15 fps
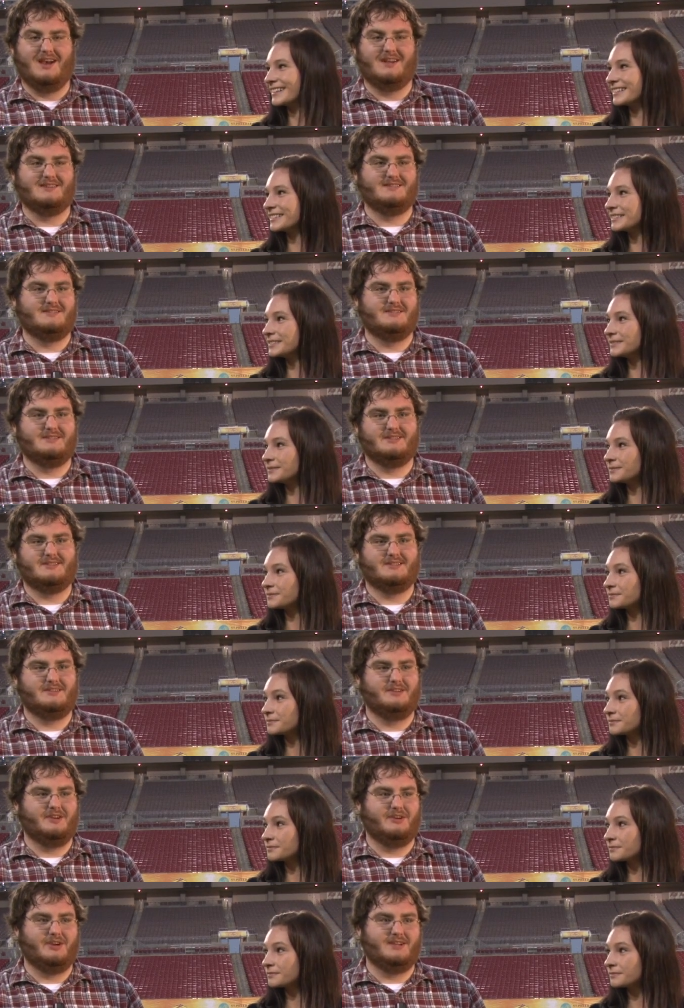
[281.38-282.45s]
Speaker 1: it's just
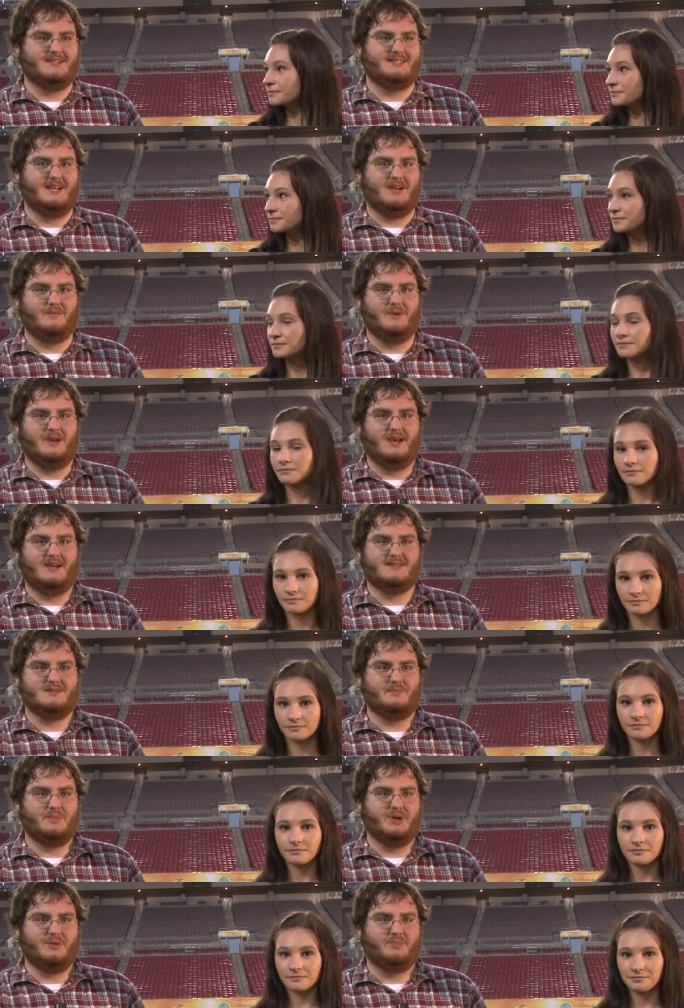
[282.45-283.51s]
you know anytime he has
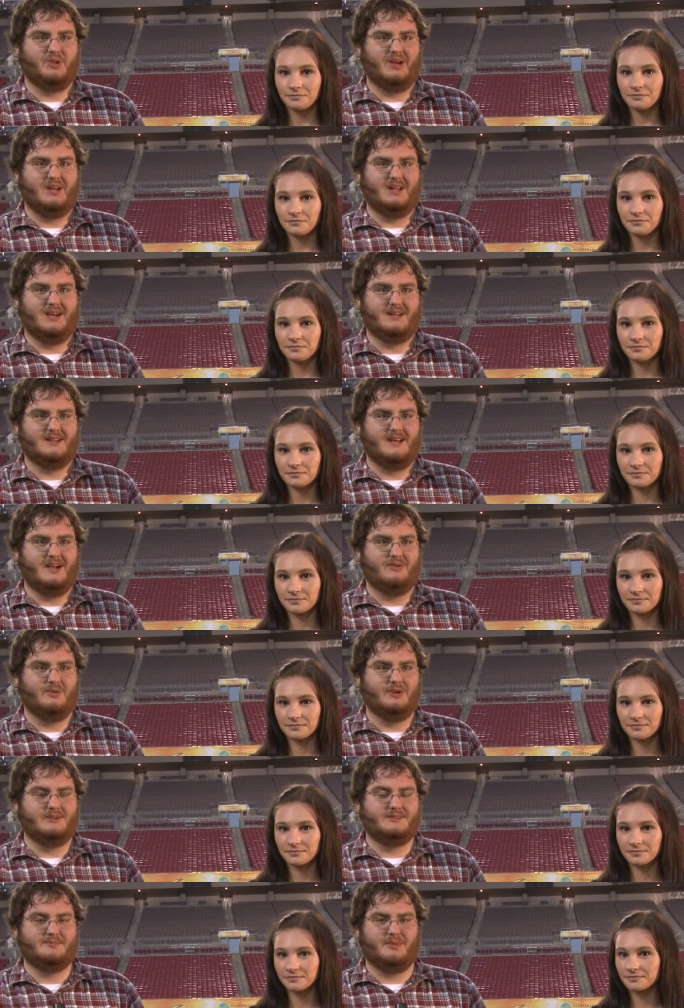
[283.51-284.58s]
a big play like that,
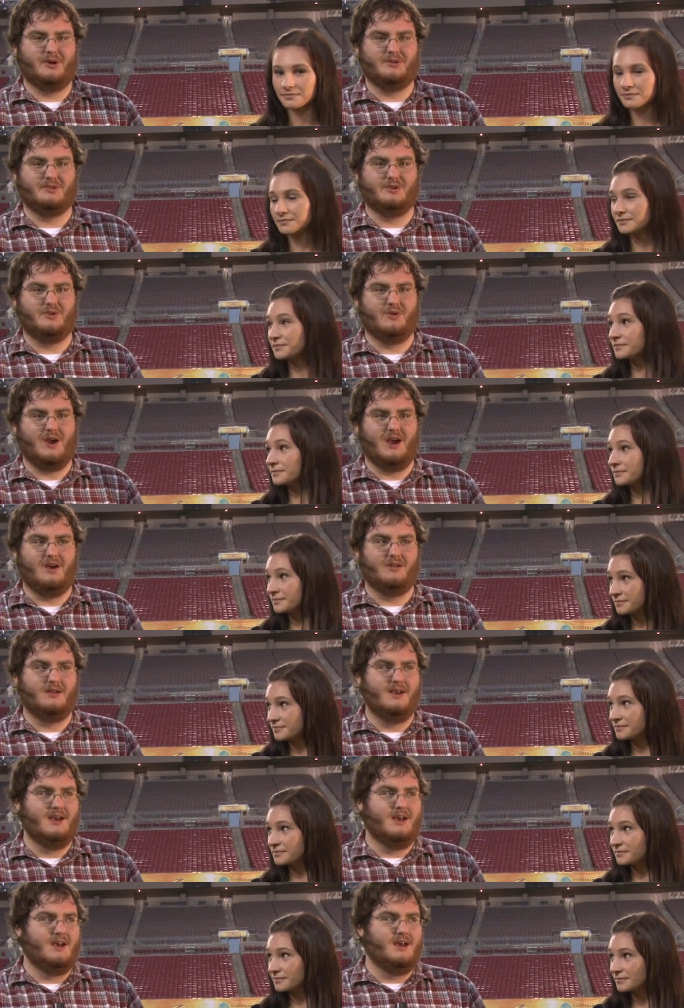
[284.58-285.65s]
really sparked the crowd.
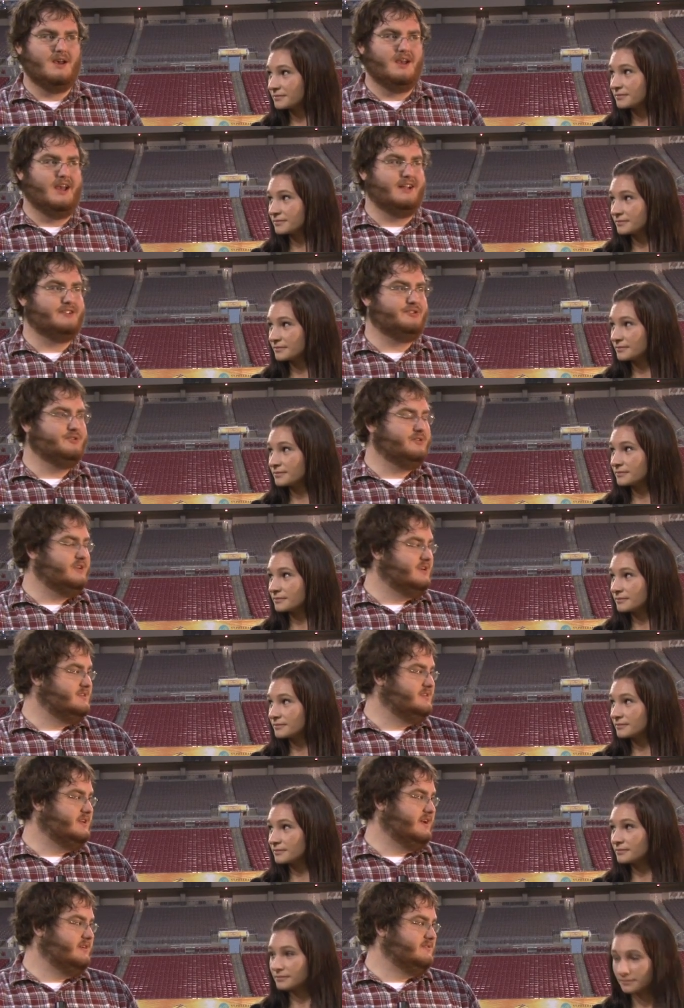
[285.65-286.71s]
He had two
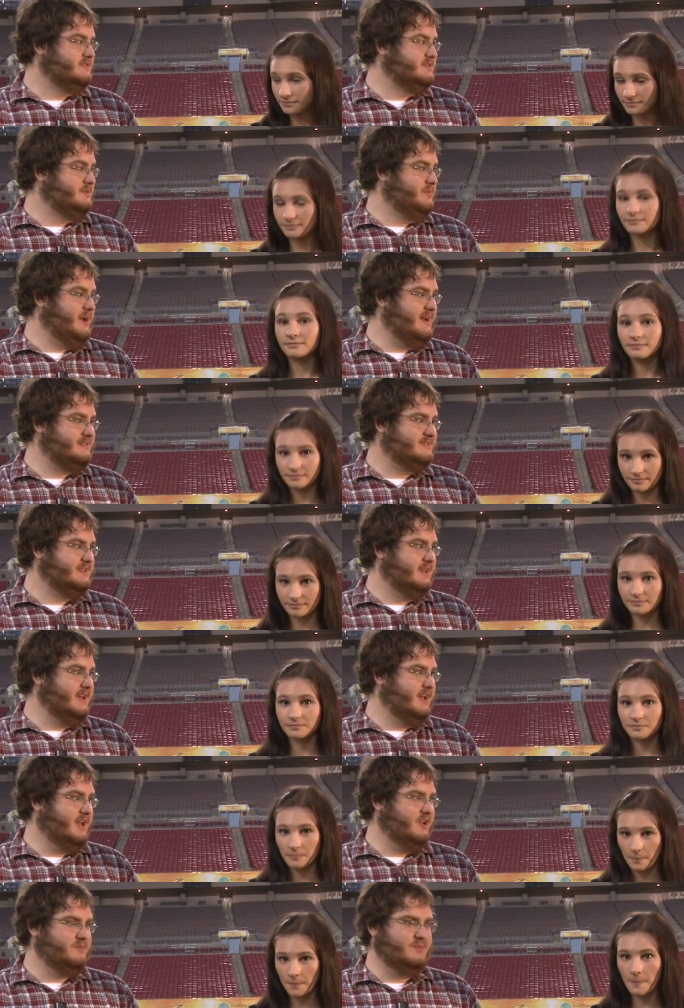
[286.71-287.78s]
touchdowns in the passing
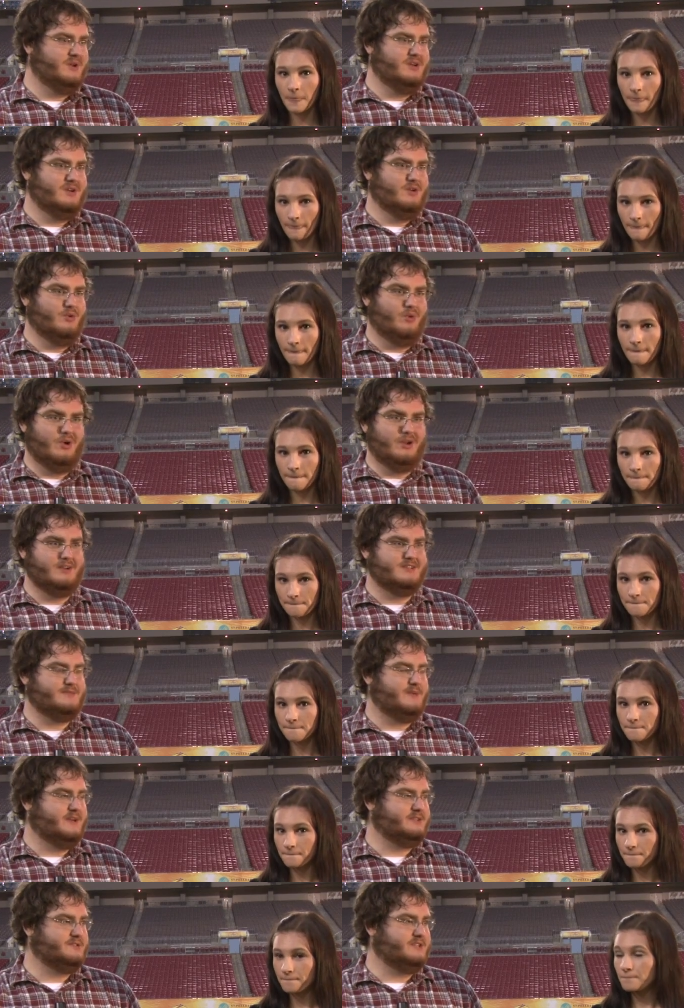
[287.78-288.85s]
game, one in
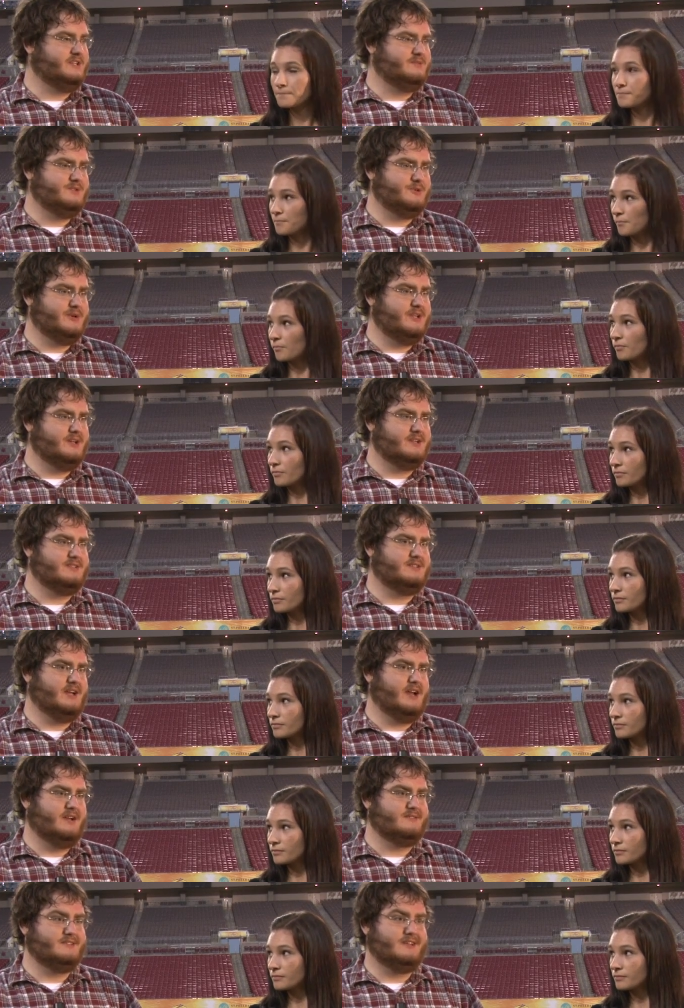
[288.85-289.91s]
special teams, three
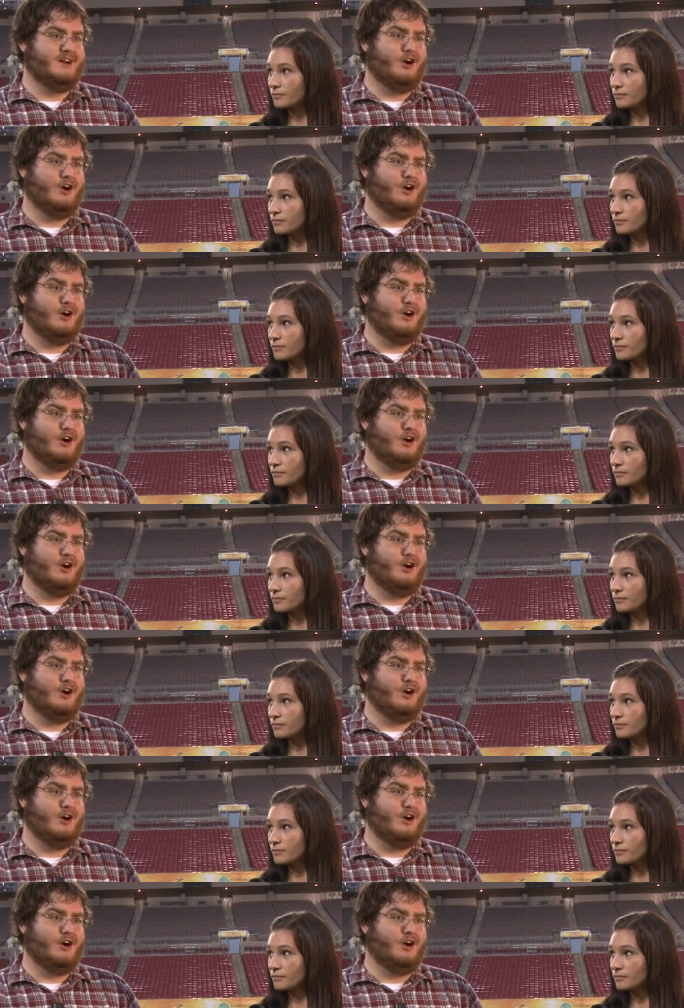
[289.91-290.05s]
touchdowns.